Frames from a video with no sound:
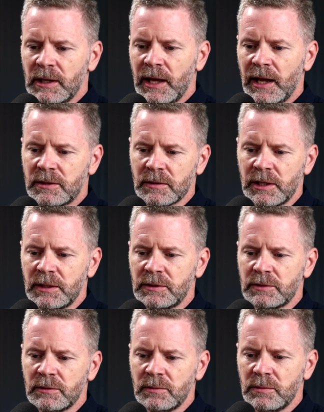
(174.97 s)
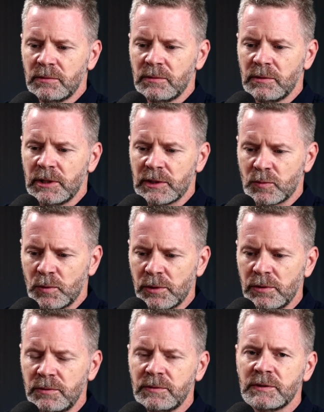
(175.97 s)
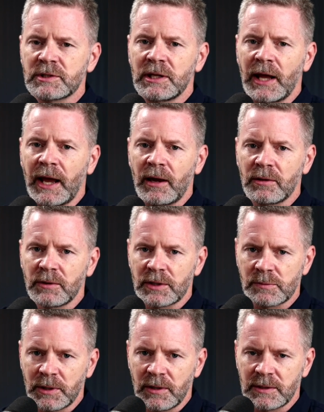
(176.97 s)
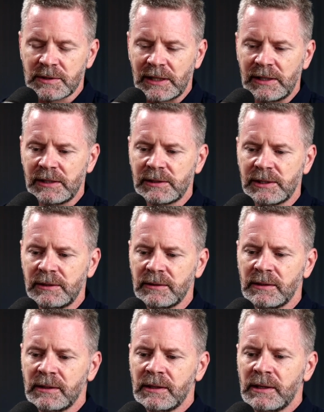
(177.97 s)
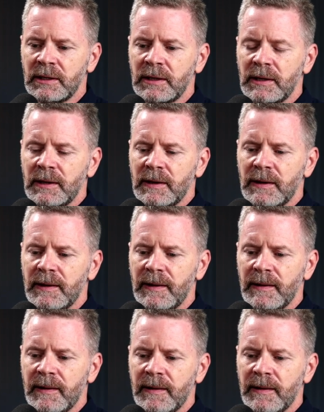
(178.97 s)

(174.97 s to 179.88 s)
enter into these wounds and how to experience healing. Uh,